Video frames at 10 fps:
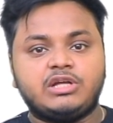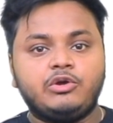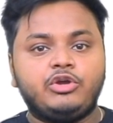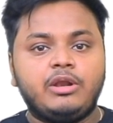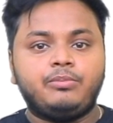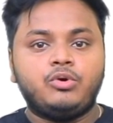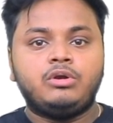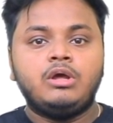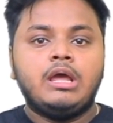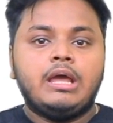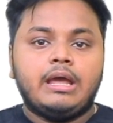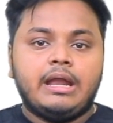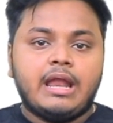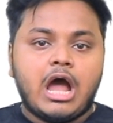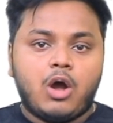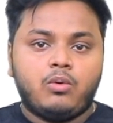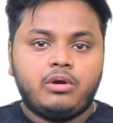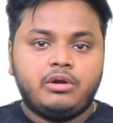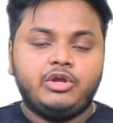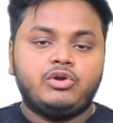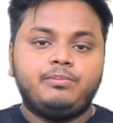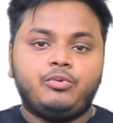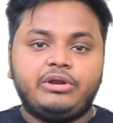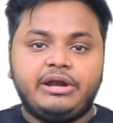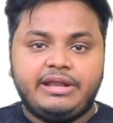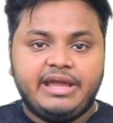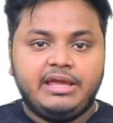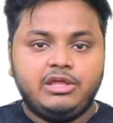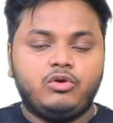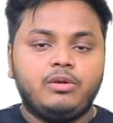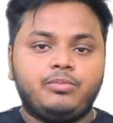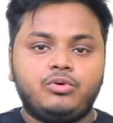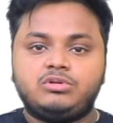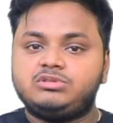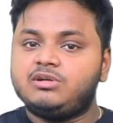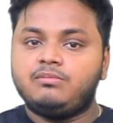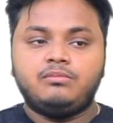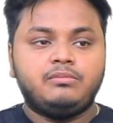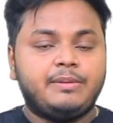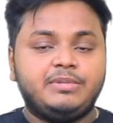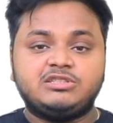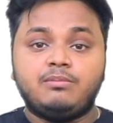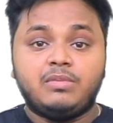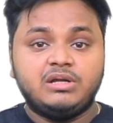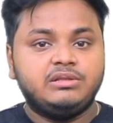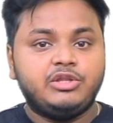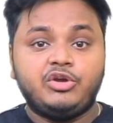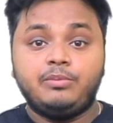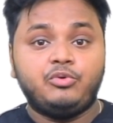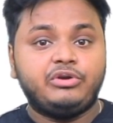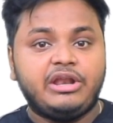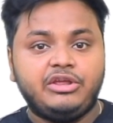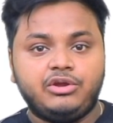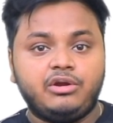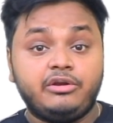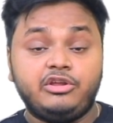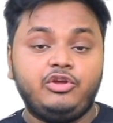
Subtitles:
Now you can put an hour, you can put a day, you can put maybe some month, you can put an year,